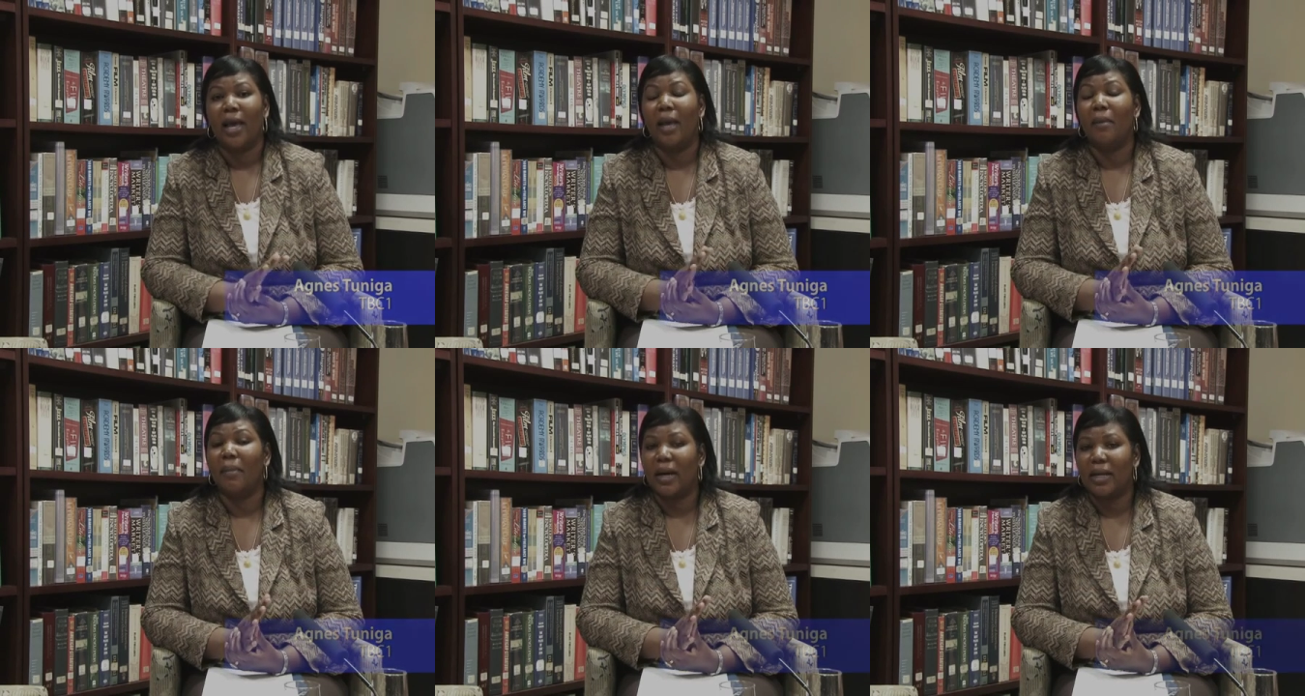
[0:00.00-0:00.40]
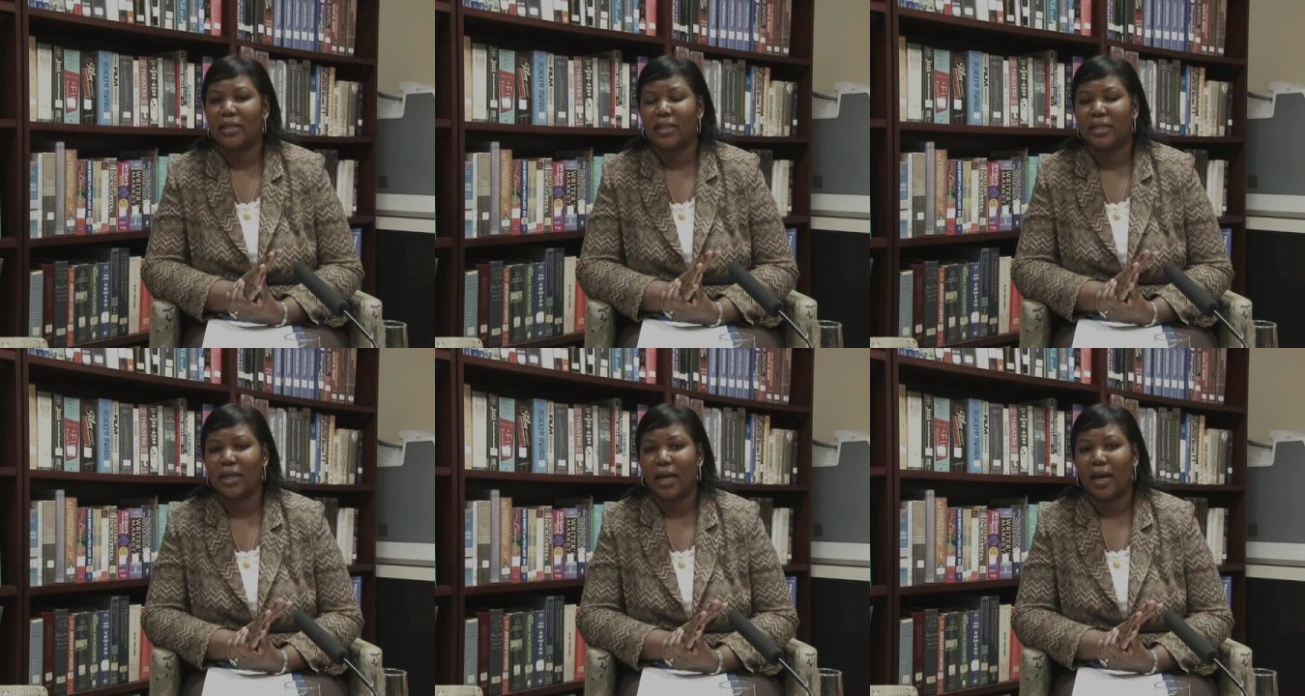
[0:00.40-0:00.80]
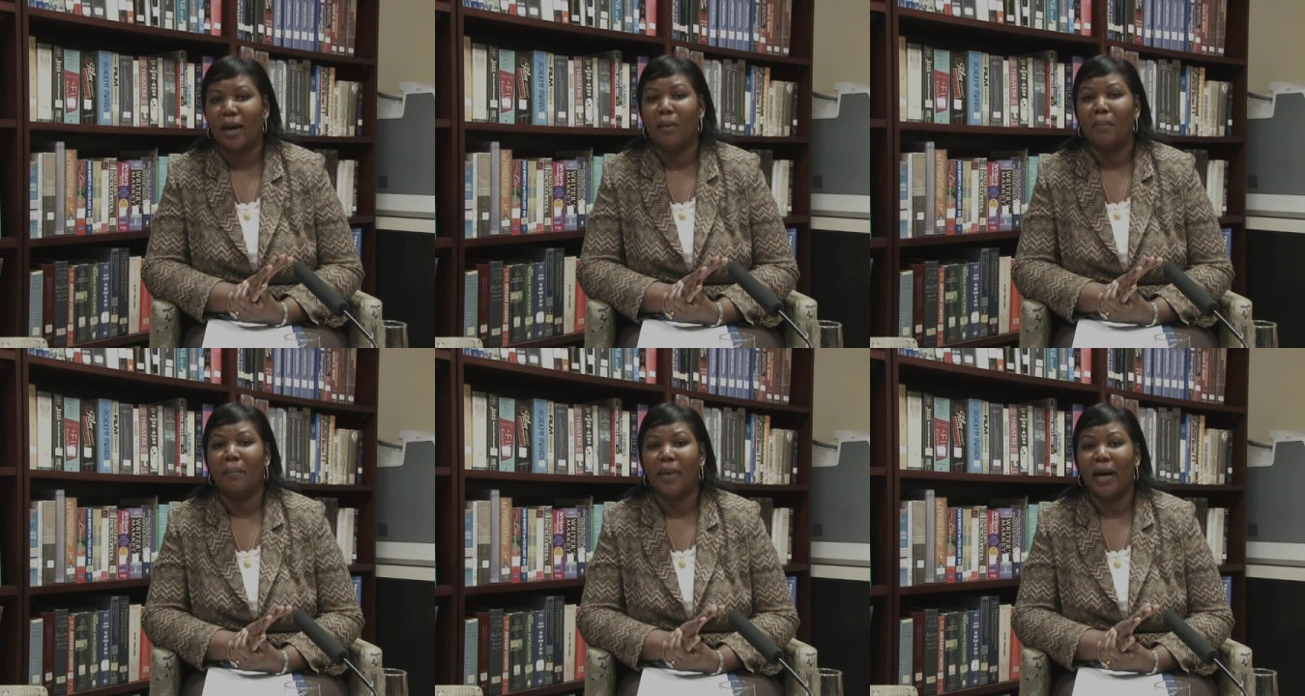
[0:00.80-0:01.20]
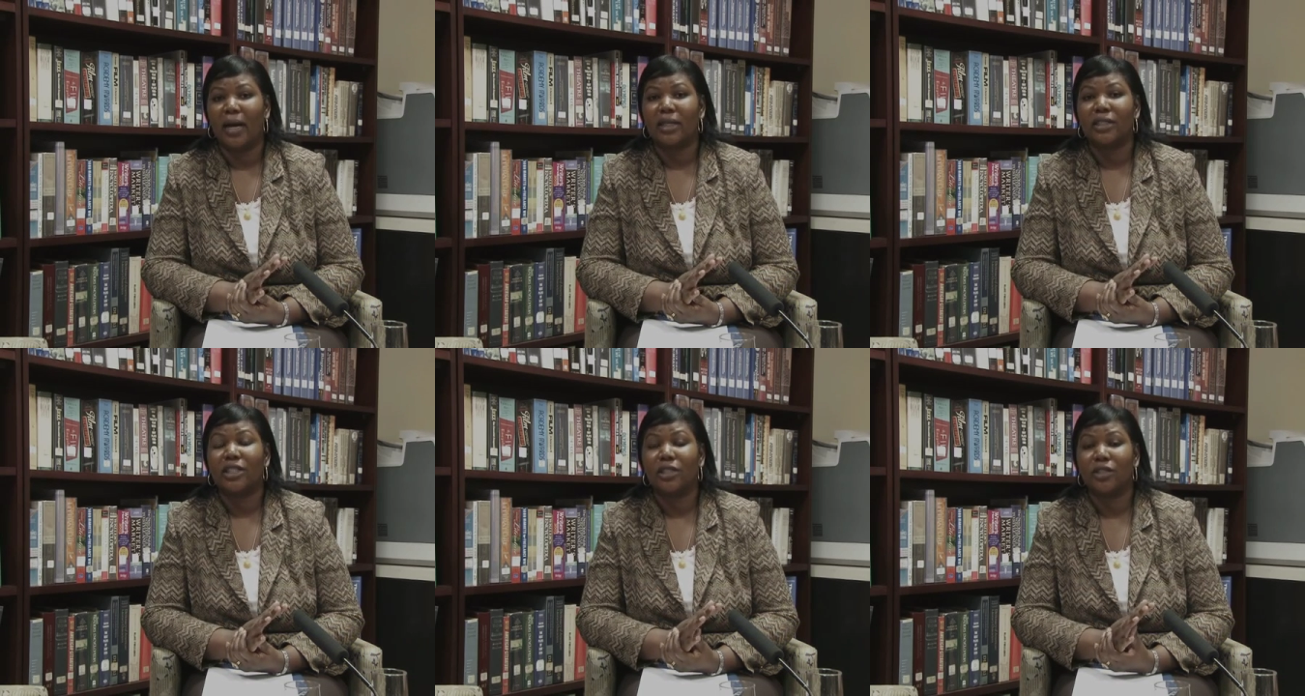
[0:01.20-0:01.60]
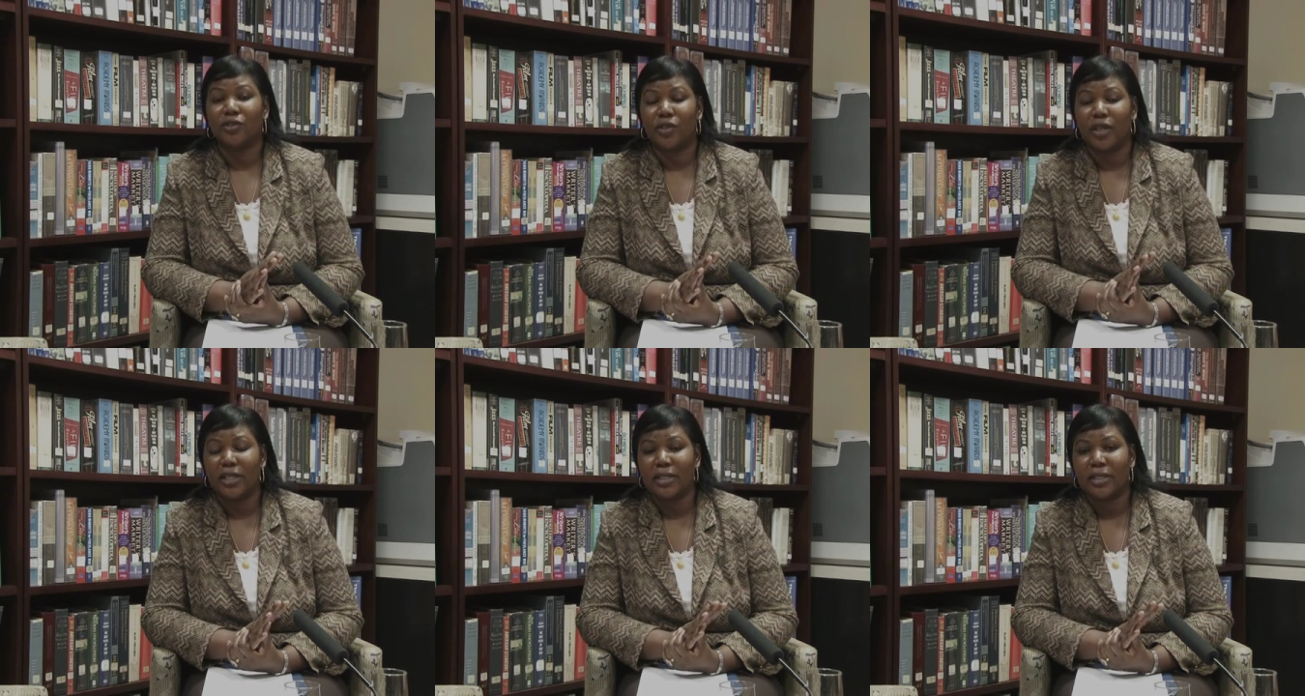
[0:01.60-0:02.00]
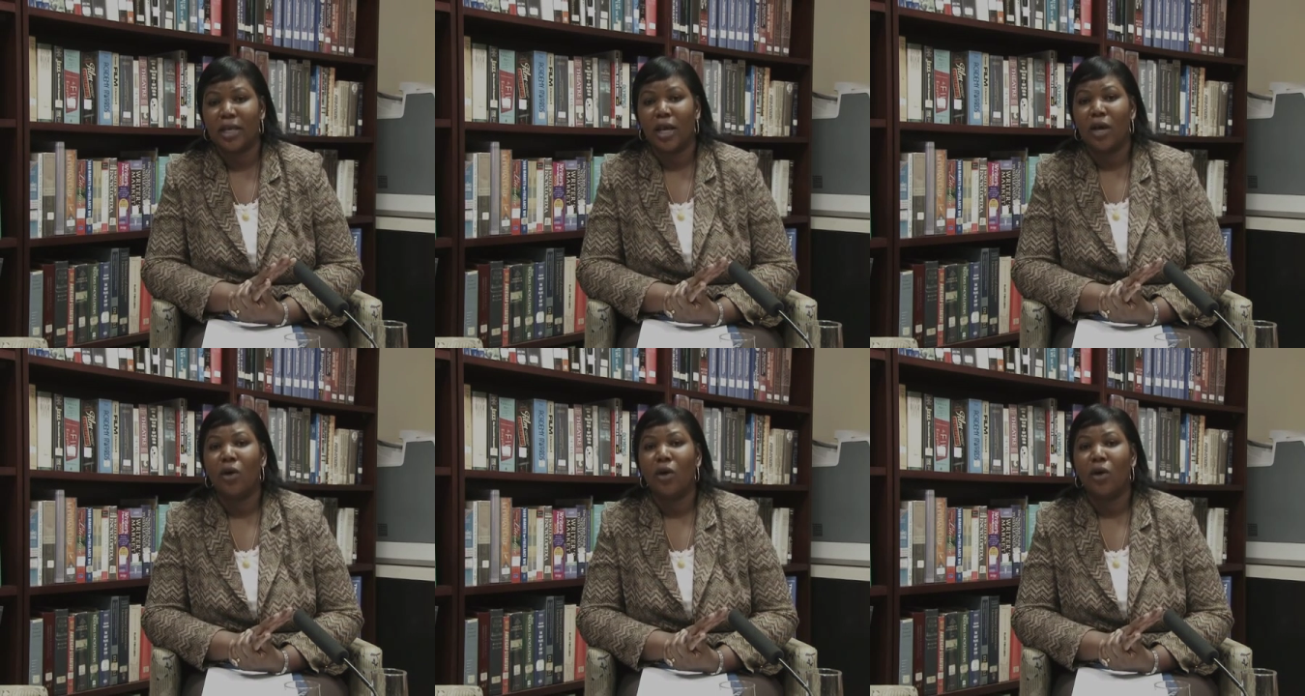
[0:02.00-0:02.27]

Ambassador Mark Childress,